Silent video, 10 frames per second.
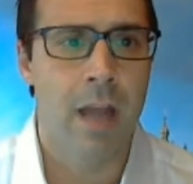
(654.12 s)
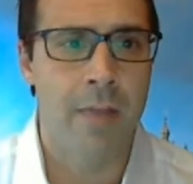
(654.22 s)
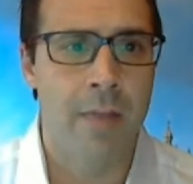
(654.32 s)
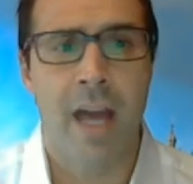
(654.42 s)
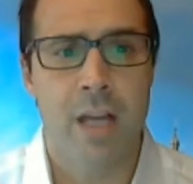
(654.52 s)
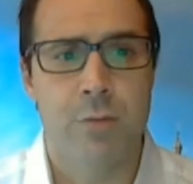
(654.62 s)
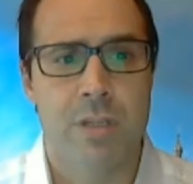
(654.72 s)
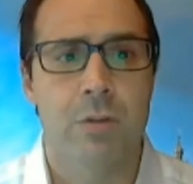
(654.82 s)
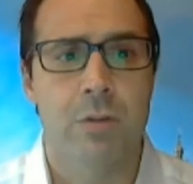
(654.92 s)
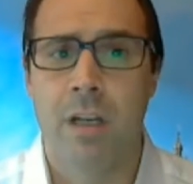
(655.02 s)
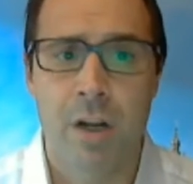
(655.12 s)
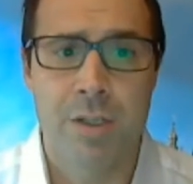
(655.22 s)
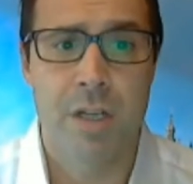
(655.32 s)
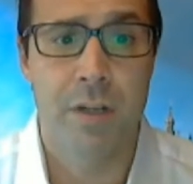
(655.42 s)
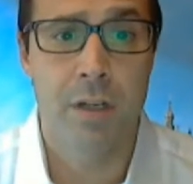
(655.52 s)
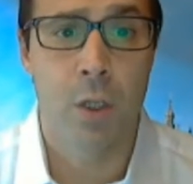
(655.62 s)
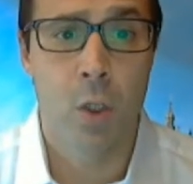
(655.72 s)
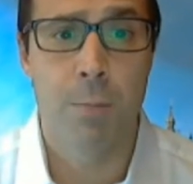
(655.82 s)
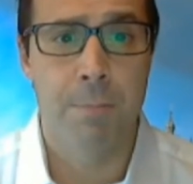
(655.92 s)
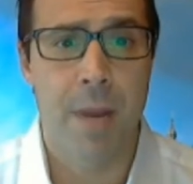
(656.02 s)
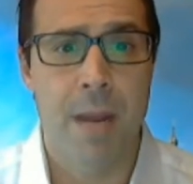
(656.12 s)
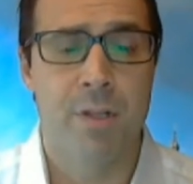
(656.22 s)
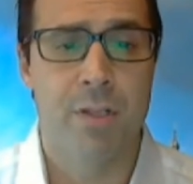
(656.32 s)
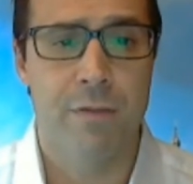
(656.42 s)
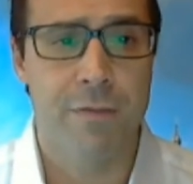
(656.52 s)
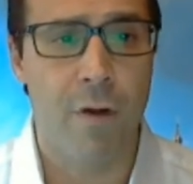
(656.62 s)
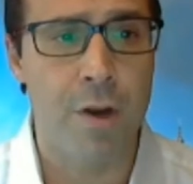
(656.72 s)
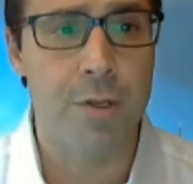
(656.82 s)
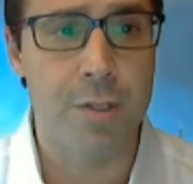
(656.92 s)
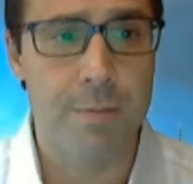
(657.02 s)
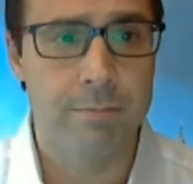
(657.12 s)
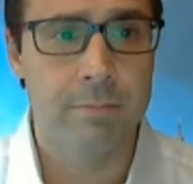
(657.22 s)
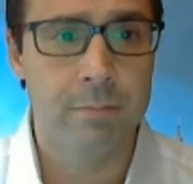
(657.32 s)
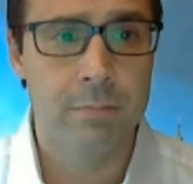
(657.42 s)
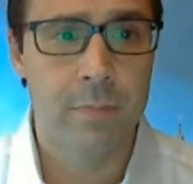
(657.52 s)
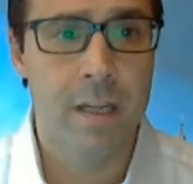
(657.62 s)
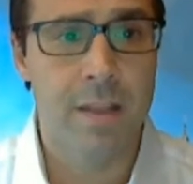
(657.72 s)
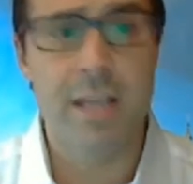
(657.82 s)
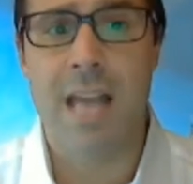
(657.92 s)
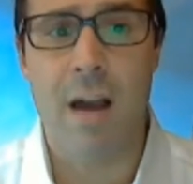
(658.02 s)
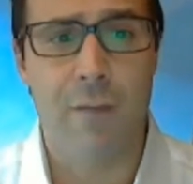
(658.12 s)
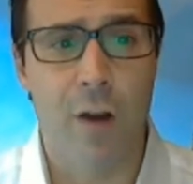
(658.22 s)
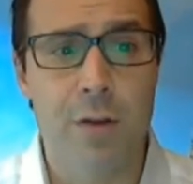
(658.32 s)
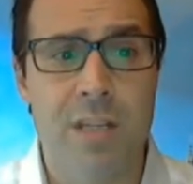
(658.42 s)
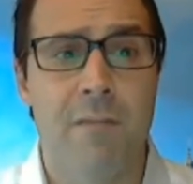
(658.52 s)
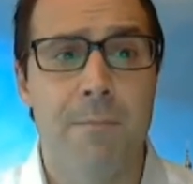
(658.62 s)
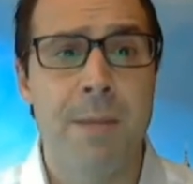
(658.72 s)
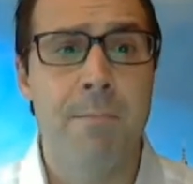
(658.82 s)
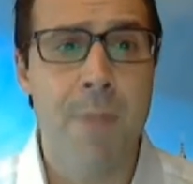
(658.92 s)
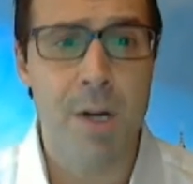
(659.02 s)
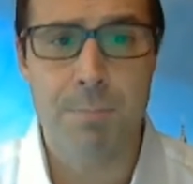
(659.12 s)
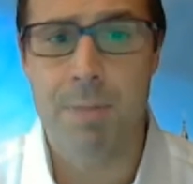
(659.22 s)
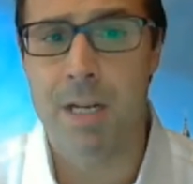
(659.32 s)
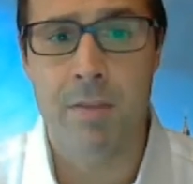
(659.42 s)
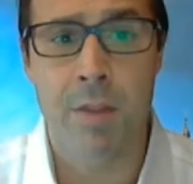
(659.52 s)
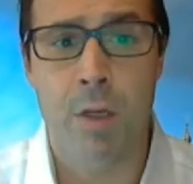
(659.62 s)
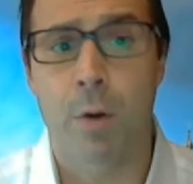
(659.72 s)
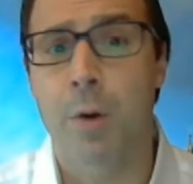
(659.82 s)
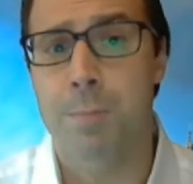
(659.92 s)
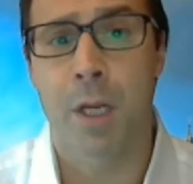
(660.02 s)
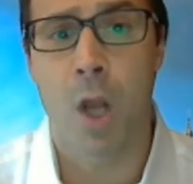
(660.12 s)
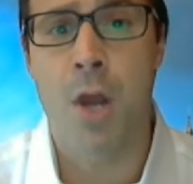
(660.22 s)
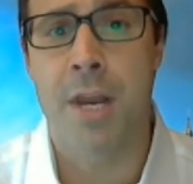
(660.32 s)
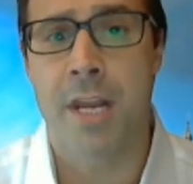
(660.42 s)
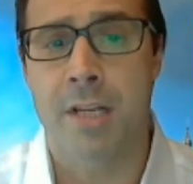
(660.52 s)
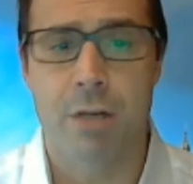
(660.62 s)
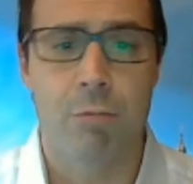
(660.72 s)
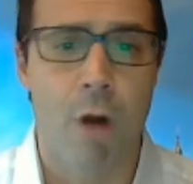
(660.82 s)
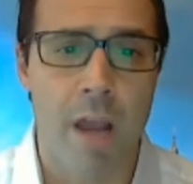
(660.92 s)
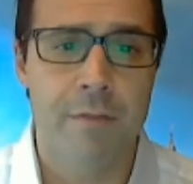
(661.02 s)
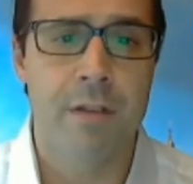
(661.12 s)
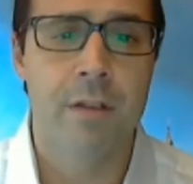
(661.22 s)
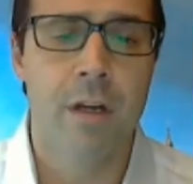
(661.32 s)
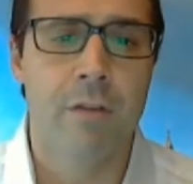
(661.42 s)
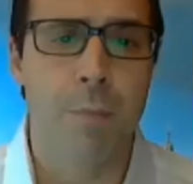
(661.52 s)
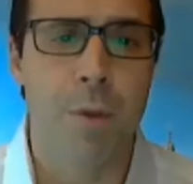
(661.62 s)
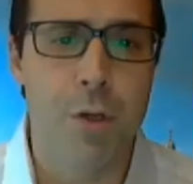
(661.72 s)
And that has resulted in large dividend and coupon payments to foreigners. These outflows have been much bigger than the corresponding earnings derived from the